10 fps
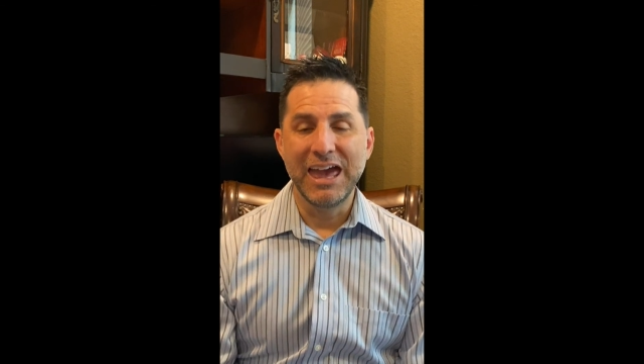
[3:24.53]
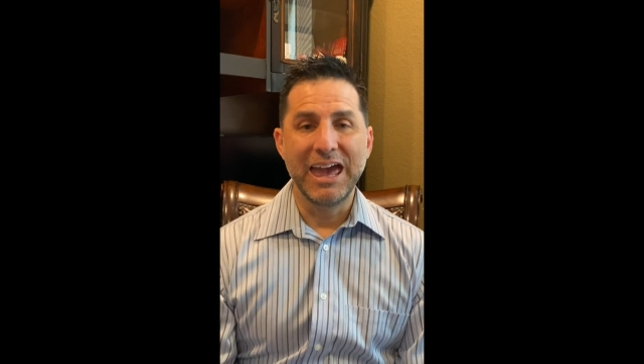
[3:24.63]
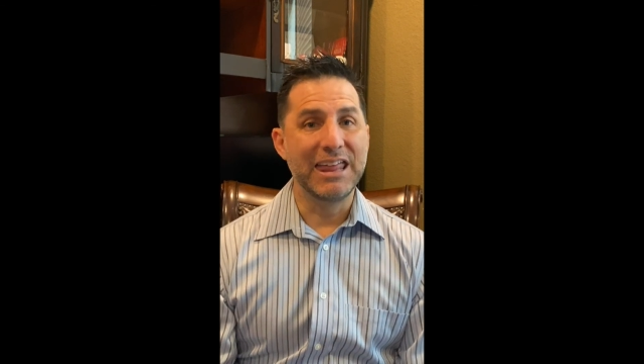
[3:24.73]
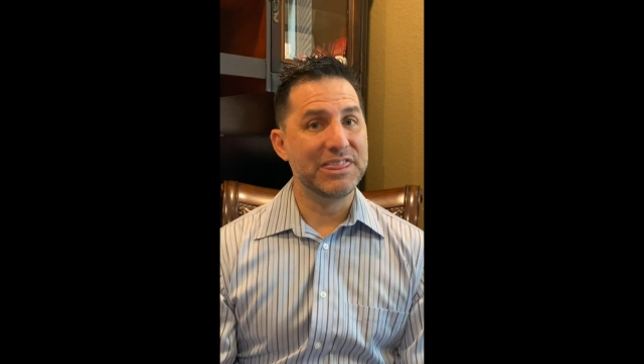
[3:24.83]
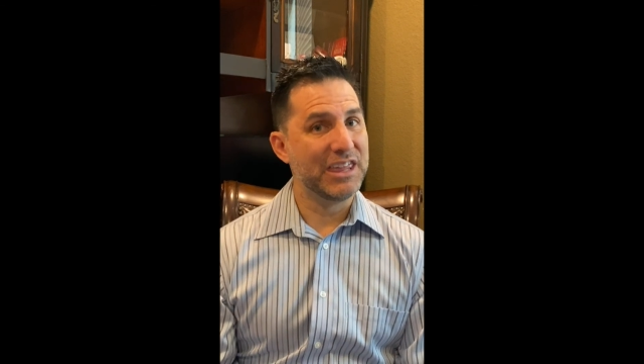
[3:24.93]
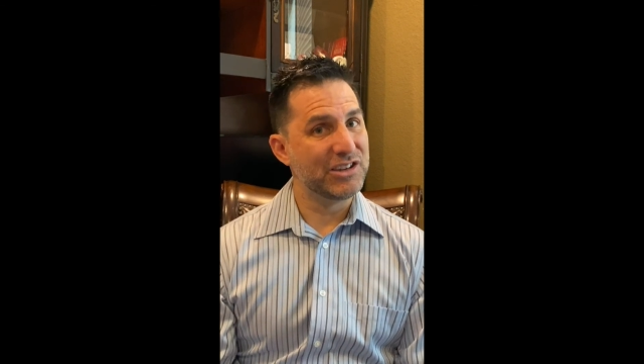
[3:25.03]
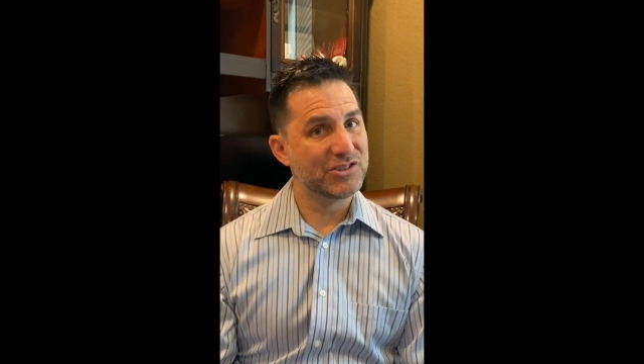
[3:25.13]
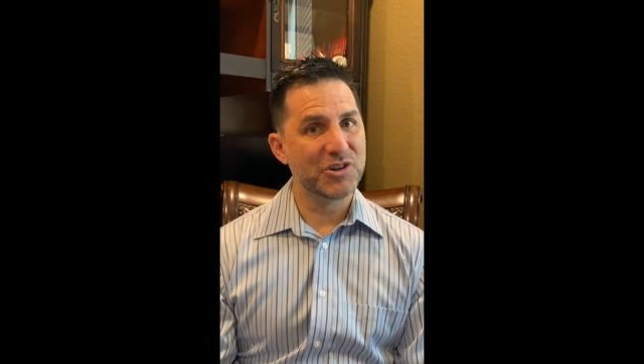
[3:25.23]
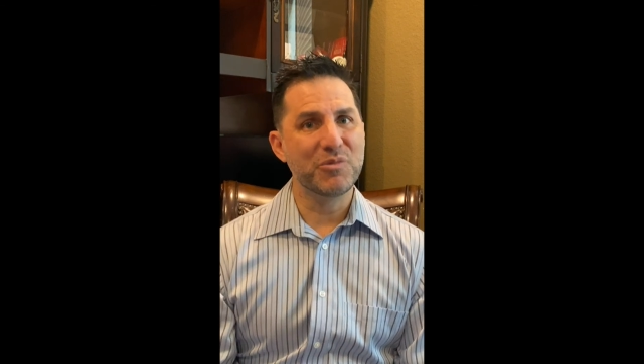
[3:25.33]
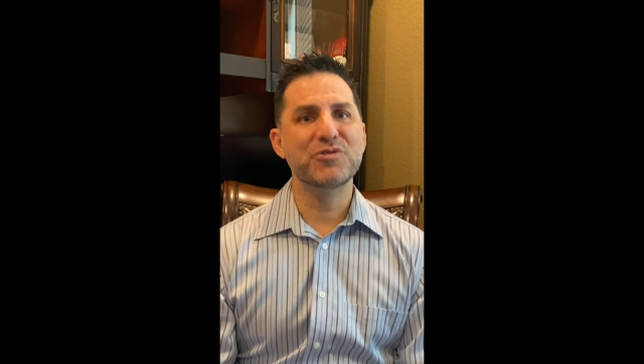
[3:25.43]
And thank you
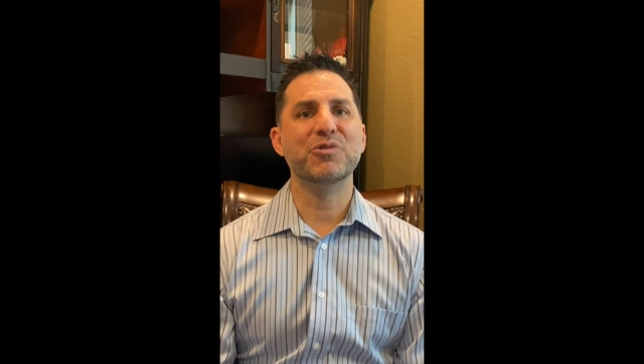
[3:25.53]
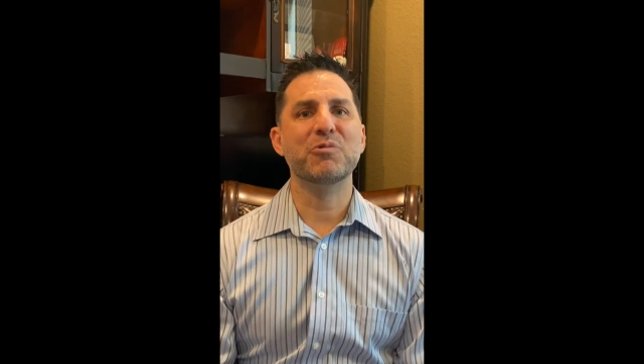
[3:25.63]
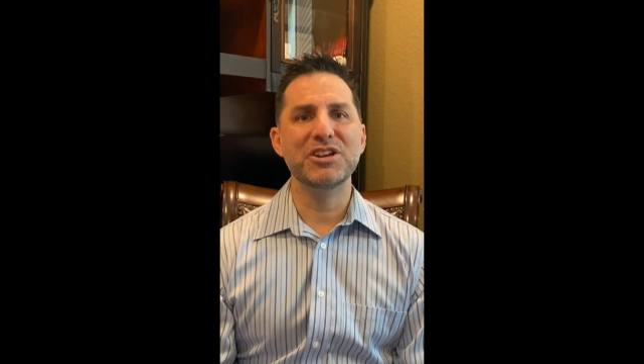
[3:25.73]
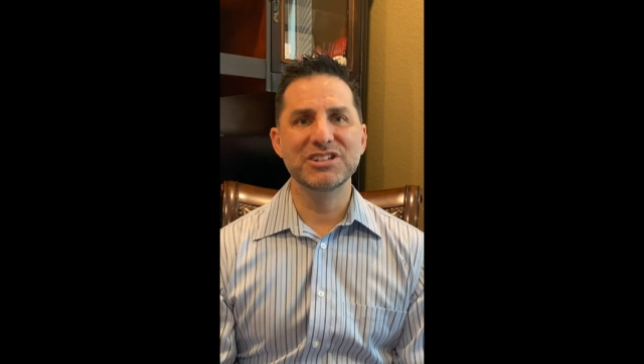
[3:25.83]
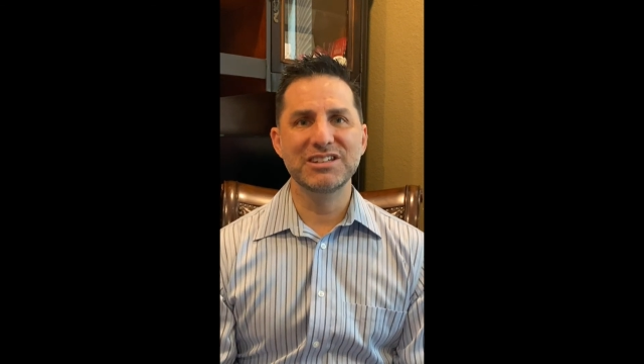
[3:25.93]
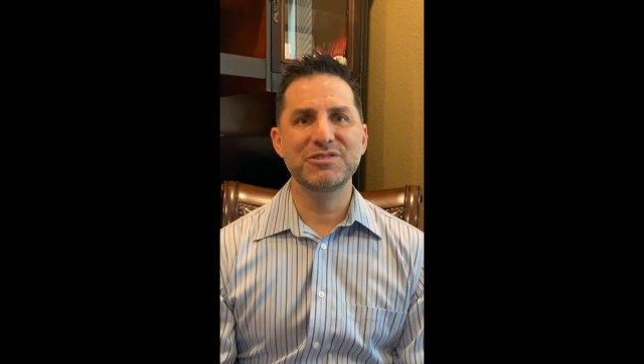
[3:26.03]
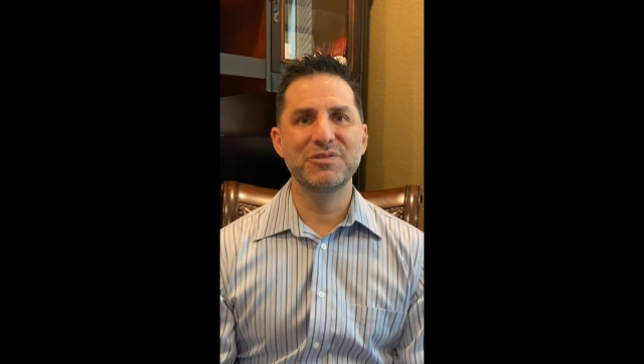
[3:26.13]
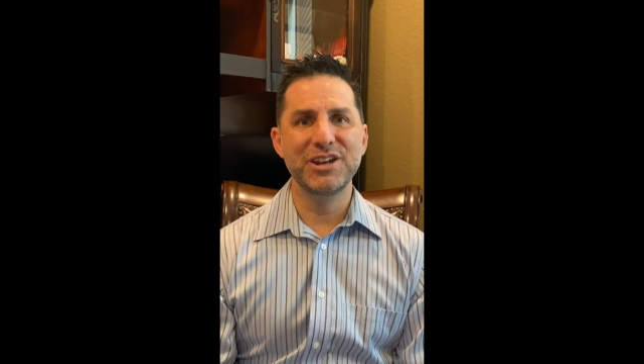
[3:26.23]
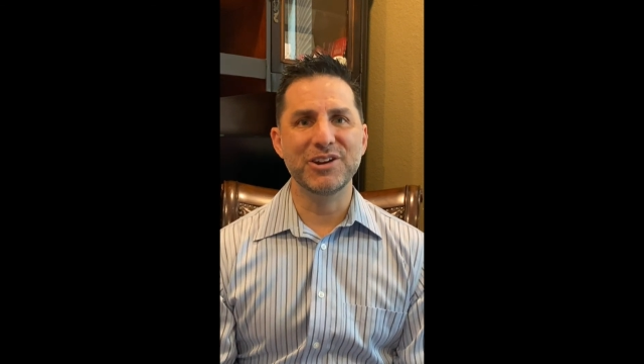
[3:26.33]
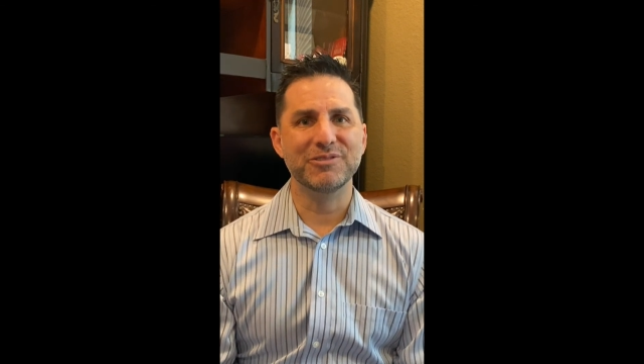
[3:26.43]
so much for watching this
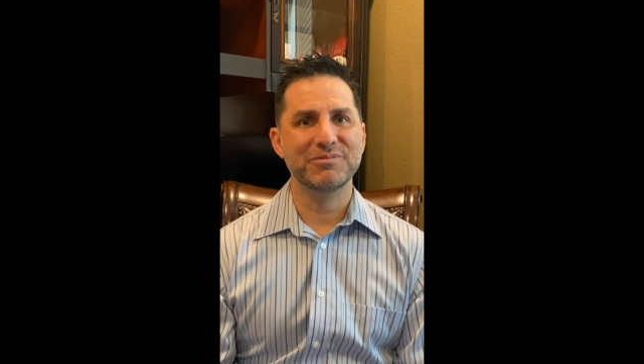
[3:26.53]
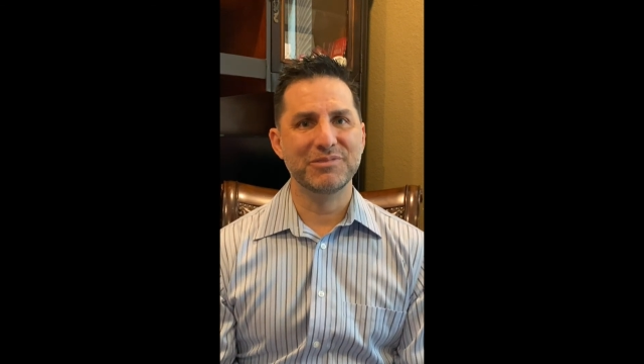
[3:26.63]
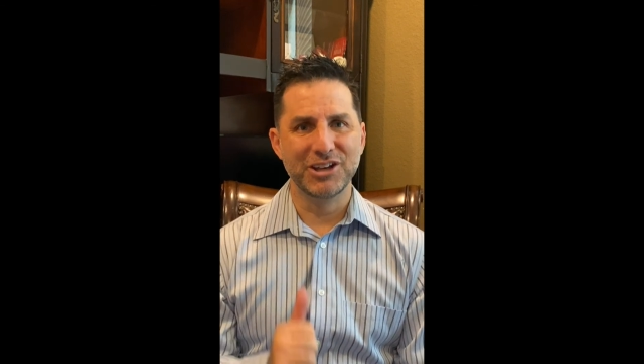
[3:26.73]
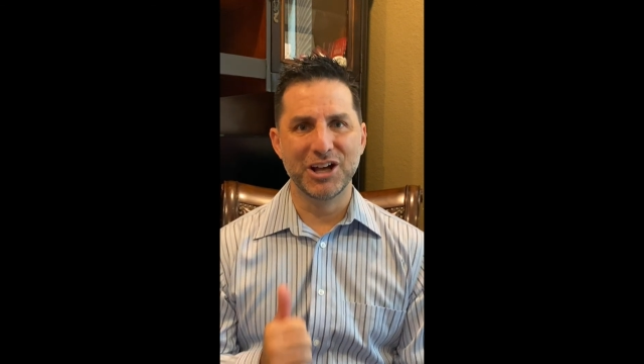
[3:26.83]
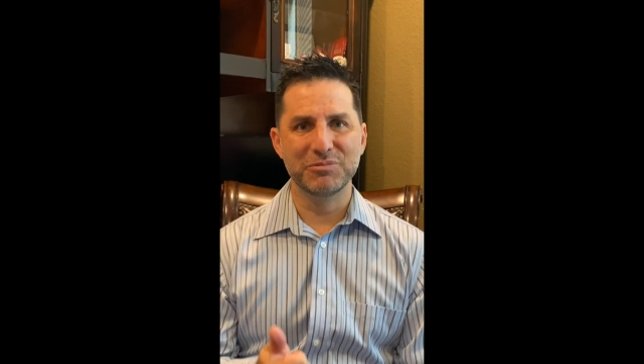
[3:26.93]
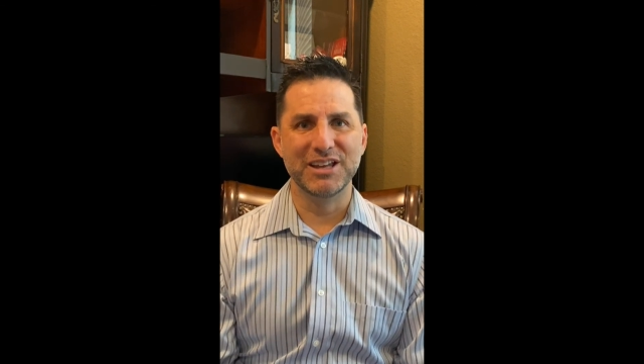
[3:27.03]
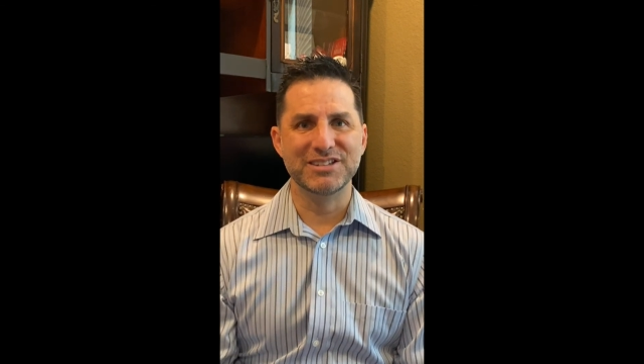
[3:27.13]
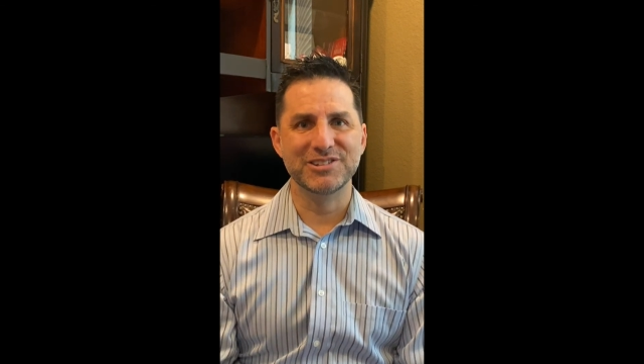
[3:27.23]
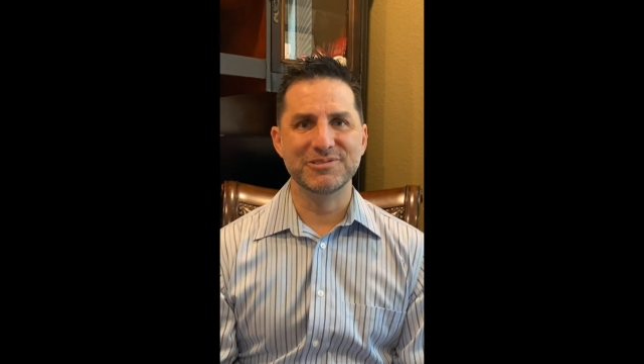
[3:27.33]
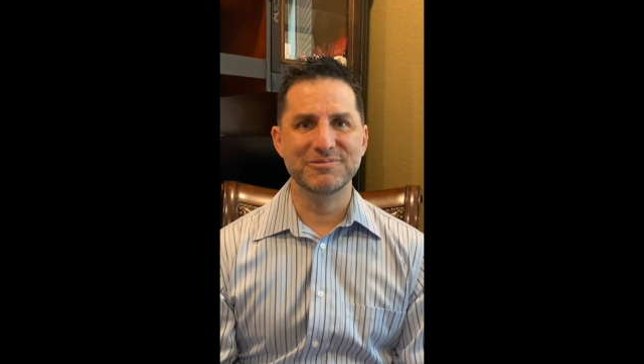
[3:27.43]
video. God bless you.